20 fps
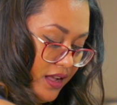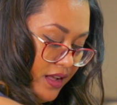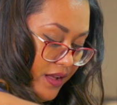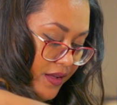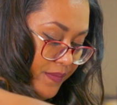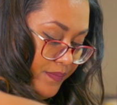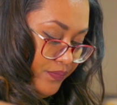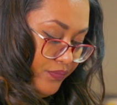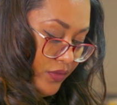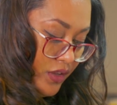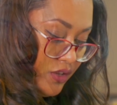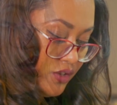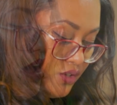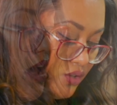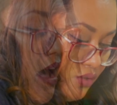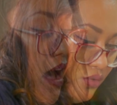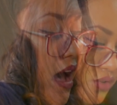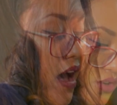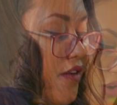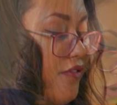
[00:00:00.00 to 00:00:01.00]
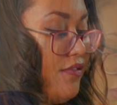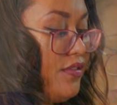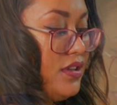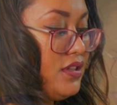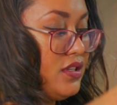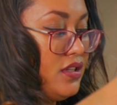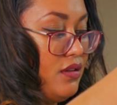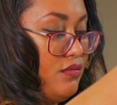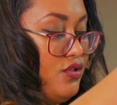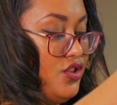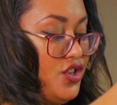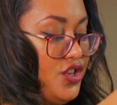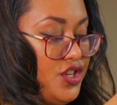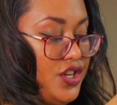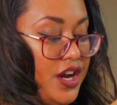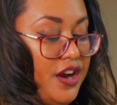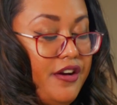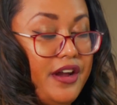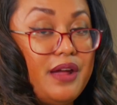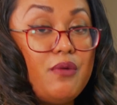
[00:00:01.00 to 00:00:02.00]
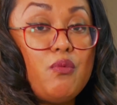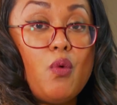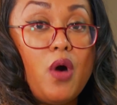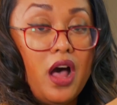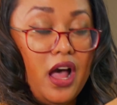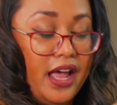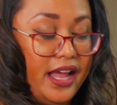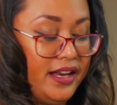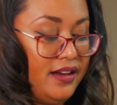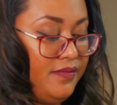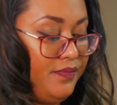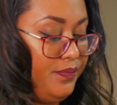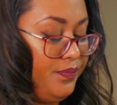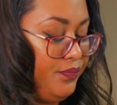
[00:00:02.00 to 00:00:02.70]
Now we're gonna have some sherry wine,